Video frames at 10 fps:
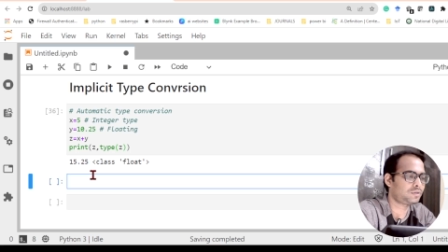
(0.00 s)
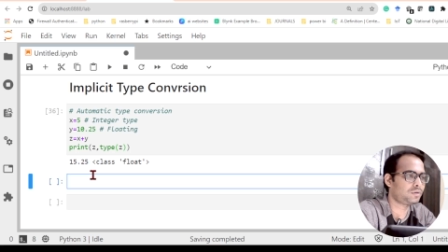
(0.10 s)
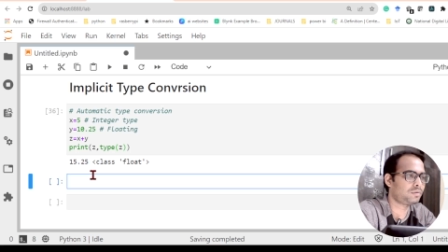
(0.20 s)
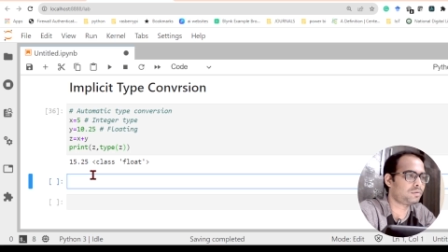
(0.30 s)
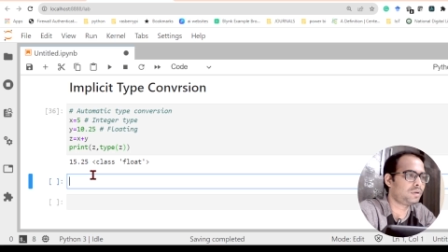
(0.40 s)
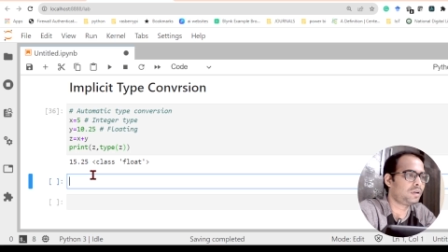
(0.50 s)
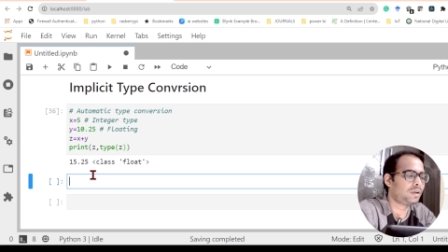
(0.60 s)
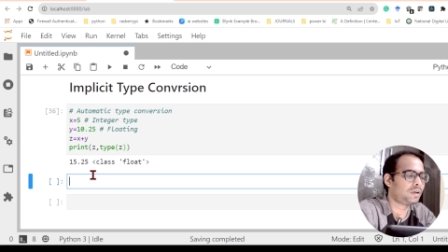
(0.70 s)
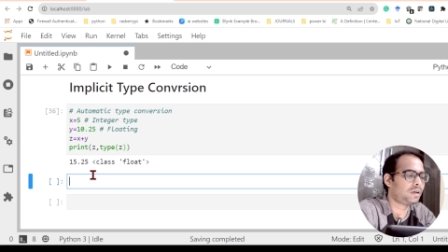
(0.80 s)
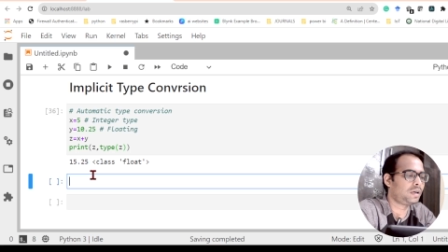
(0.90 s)
So
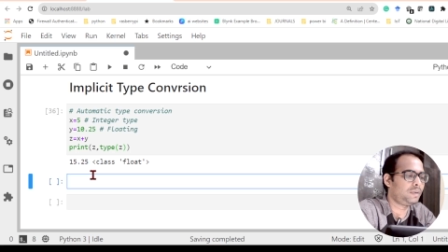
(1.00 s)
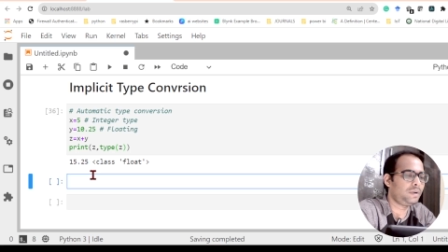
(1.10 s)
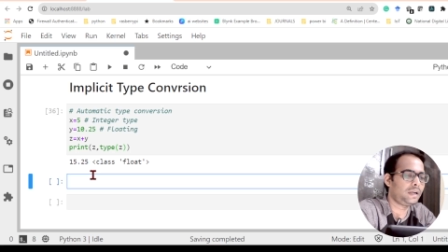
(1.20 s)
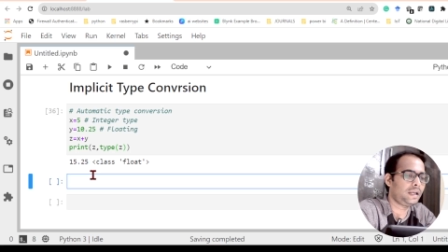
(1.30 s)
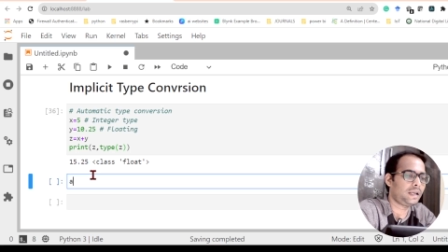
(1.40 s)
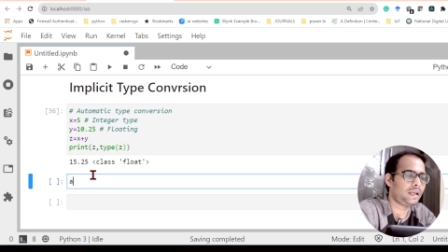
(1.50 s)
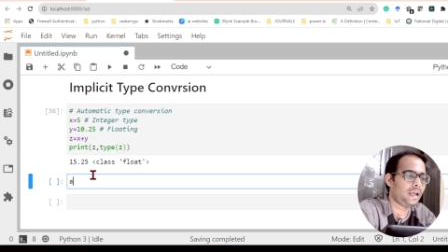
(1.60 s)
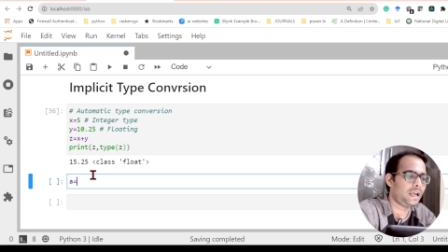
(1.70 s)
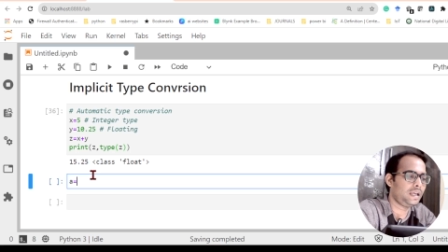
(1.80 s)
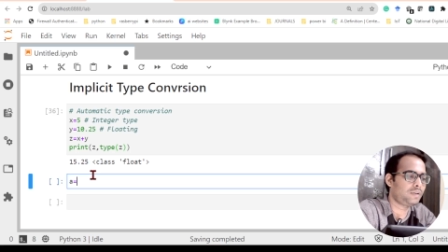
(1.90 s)
let me take
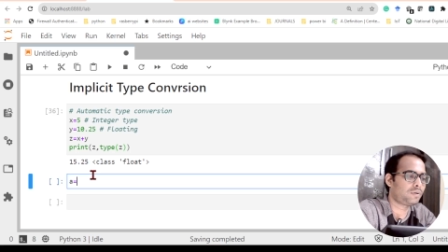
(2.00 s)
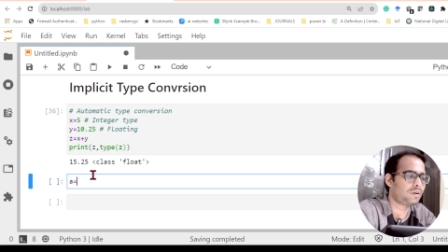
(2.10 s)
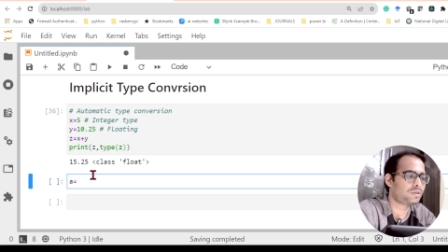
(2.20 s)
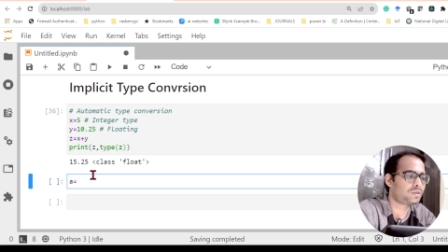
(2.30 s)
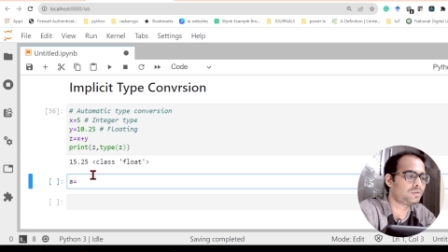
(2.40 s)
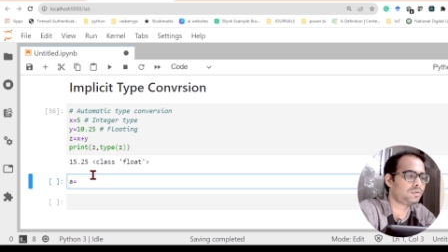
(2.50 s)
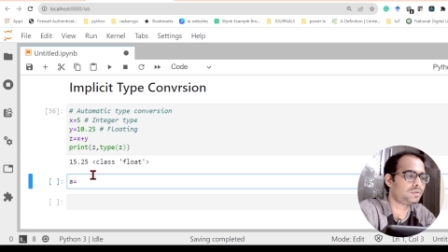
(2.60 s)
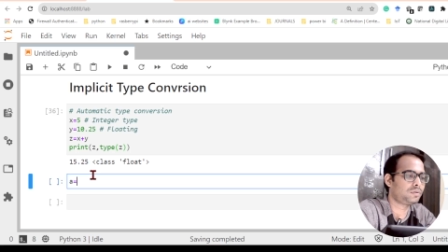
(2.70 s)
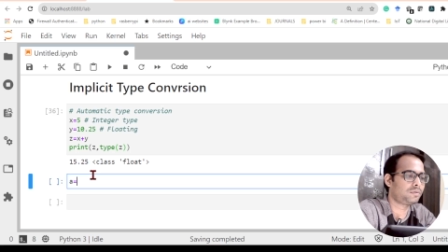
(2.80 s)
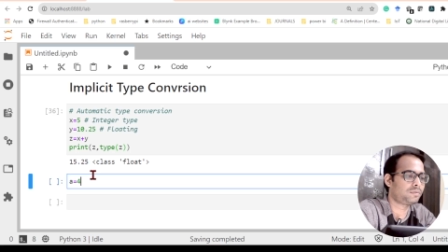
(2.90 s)
a equals
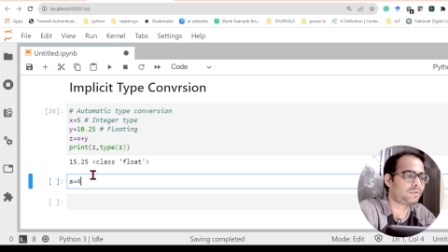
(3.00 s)
to